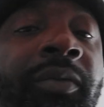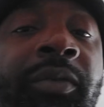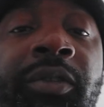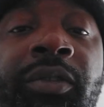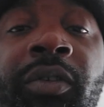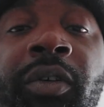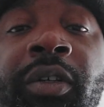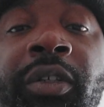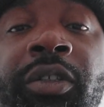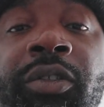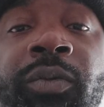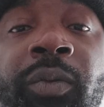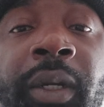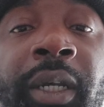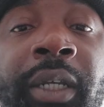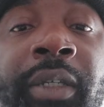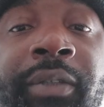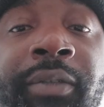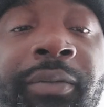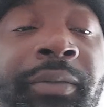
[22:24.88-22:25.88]
was on his
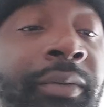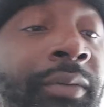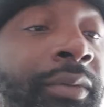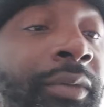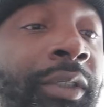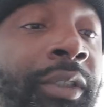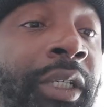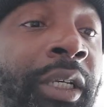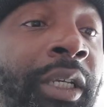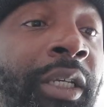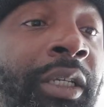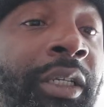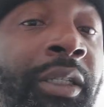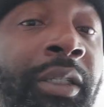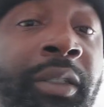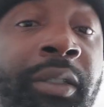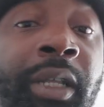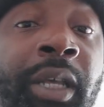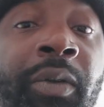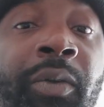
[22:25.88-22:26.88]
way,
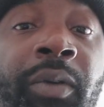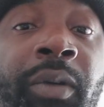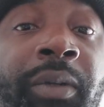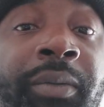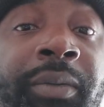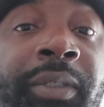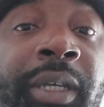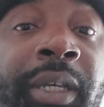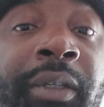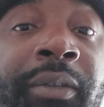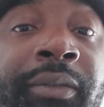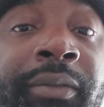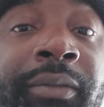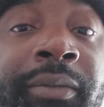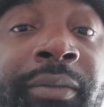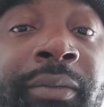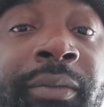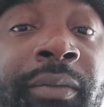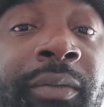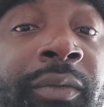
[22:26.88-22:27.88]
and they were upset.
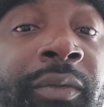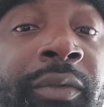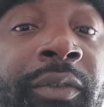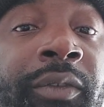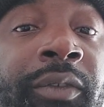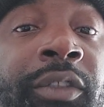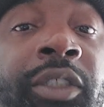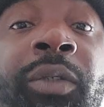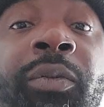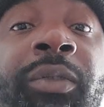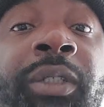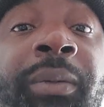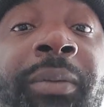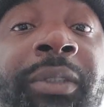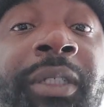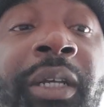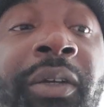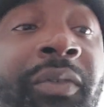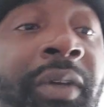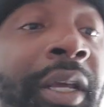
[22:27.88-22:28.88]
She was
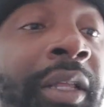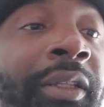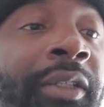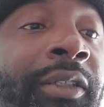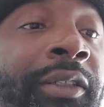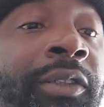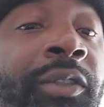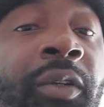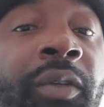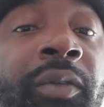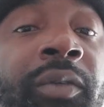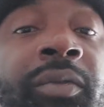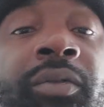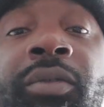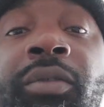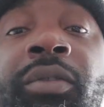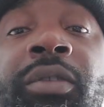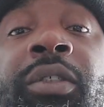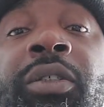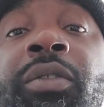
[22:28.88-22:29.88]
upset rather. So
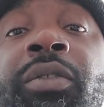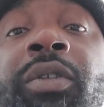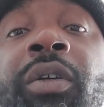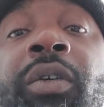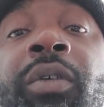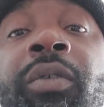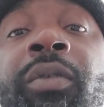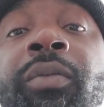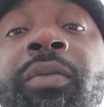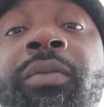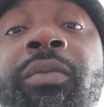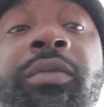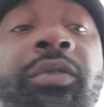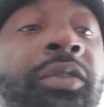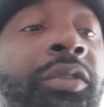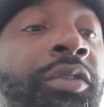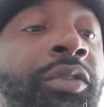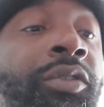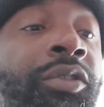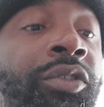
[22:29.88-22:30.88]
she
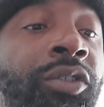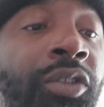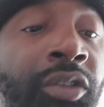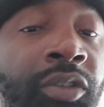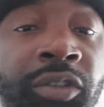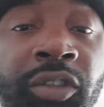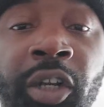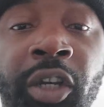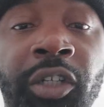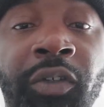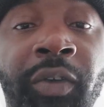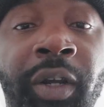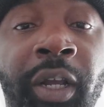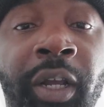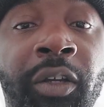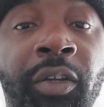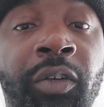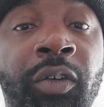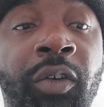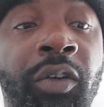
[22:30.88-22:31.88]
turned
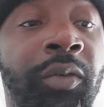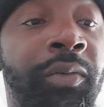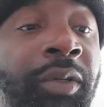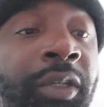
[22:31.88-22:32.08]
around and called